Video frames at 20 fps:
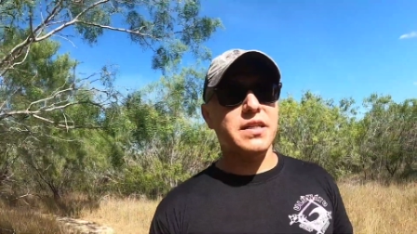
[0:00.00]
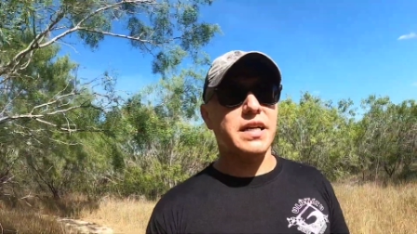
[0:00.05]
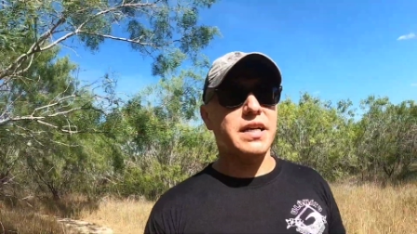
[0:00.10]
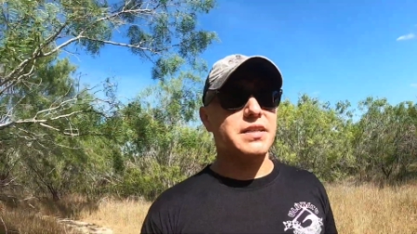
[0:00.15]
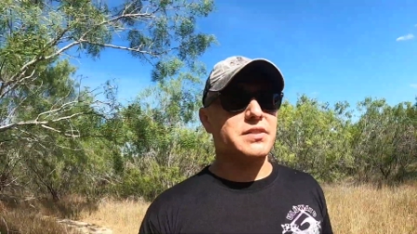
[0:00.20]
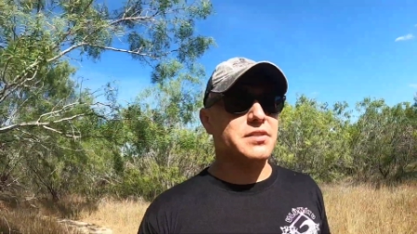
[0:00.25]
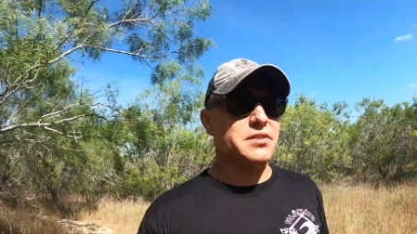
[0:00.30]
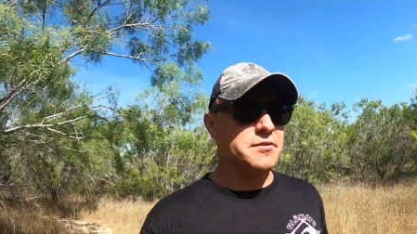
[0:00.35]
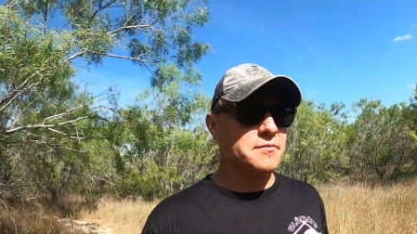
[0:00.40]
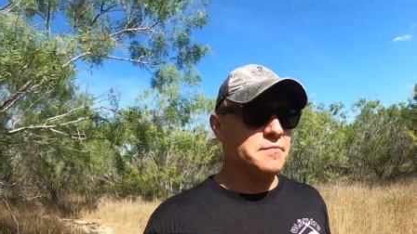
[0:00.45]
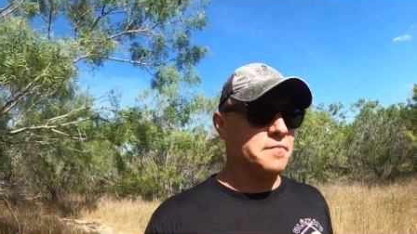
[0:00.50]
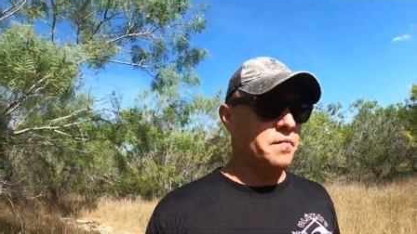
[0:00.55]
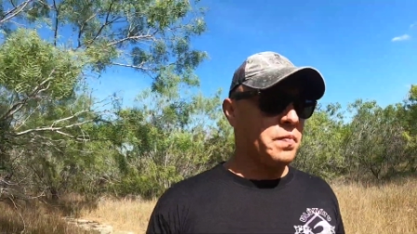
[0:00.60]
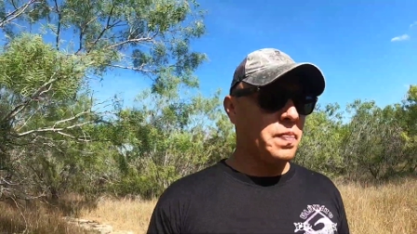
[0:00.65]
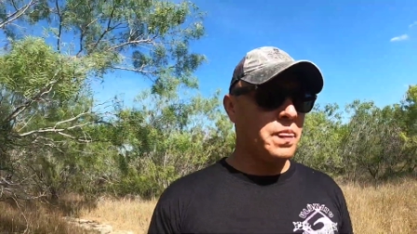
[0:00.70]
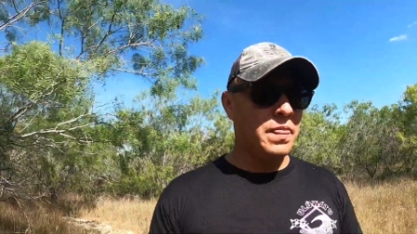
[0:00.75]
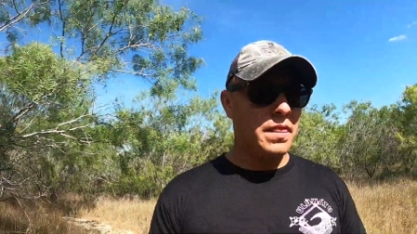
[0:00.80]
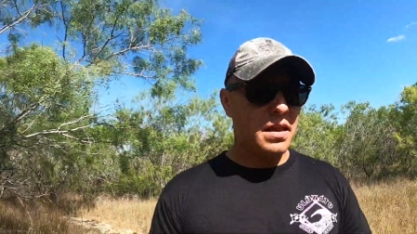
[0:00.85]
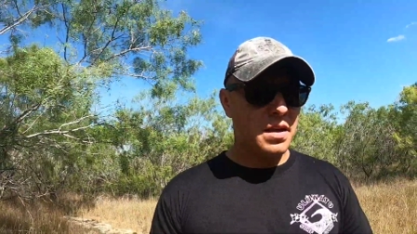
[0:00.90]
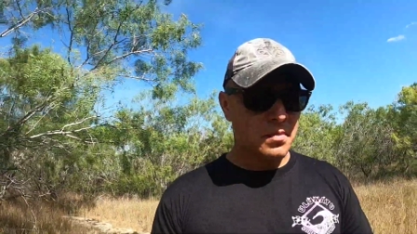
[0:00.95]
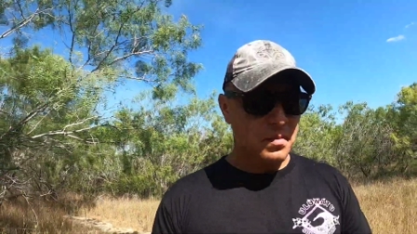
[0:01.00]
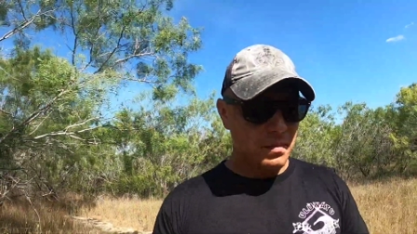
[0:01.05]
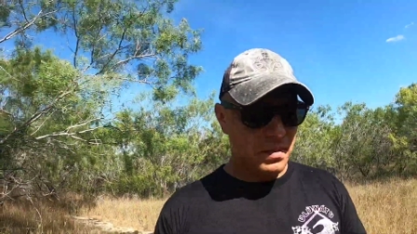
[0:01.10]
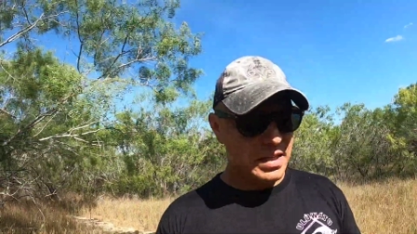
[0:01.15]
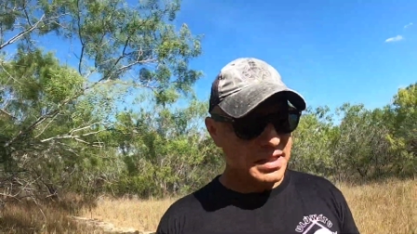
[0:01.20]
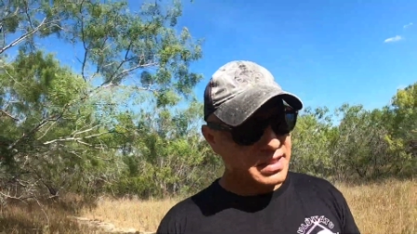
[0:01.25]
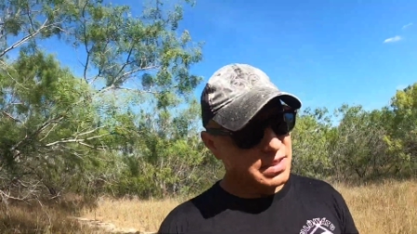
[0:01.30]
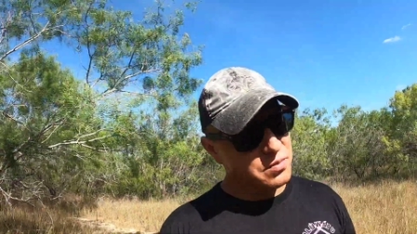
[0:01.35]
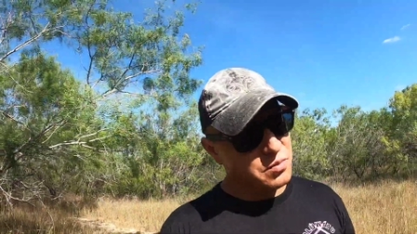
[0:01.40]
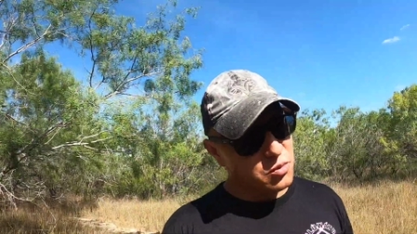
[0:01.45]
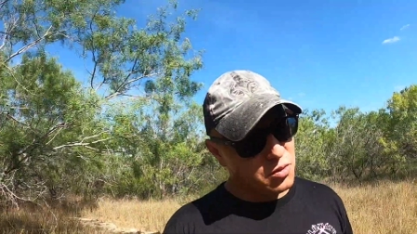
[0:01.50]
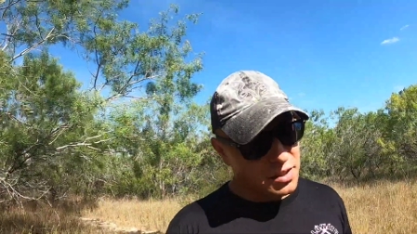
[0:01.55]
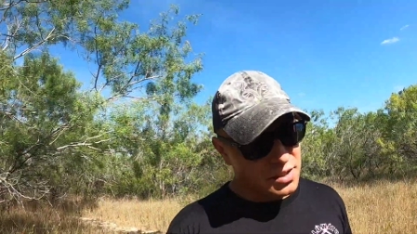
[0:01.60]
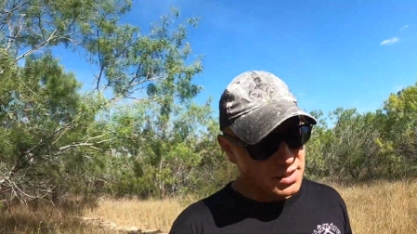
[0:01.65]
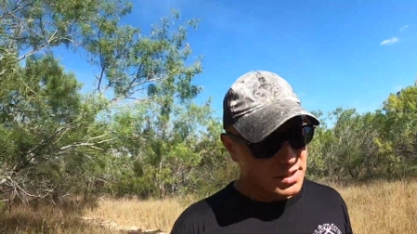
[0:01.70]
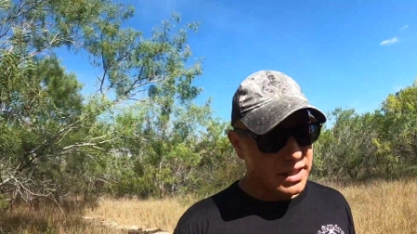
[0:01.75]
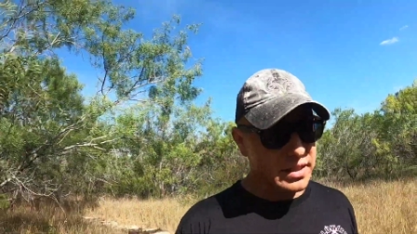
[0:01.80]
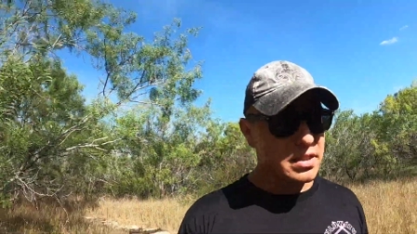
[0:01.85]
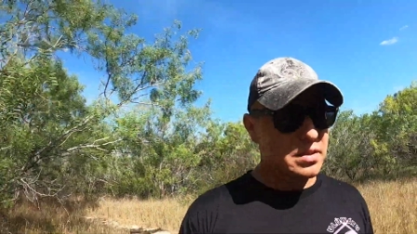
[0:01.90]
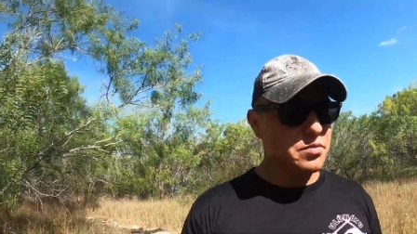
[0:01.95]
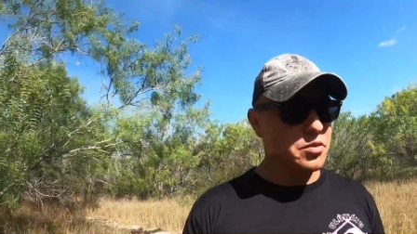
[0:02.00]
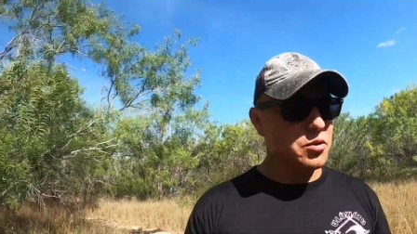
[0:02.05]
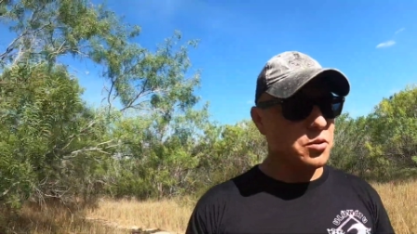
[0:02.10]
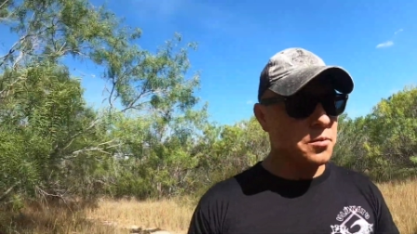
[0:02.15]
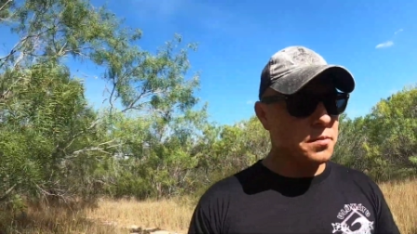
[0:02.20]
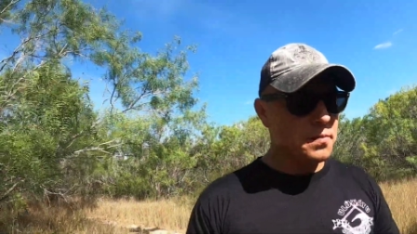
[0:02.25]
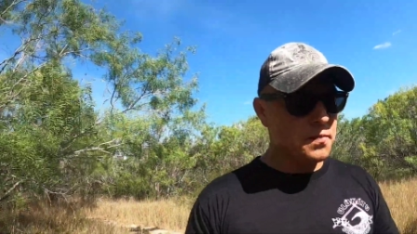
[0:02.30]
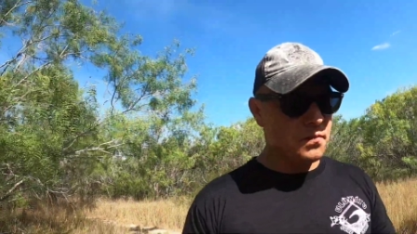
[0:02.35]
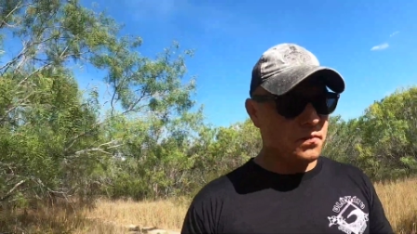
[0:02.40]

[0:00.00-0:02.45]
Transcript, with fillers: nicer, makes it more accessible.